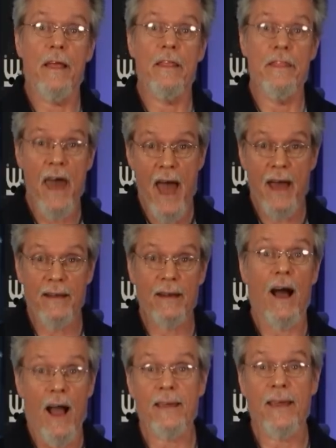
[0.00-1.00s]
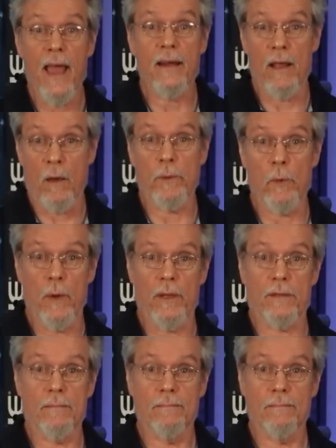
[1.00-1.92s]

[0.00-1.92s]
That I can help you with.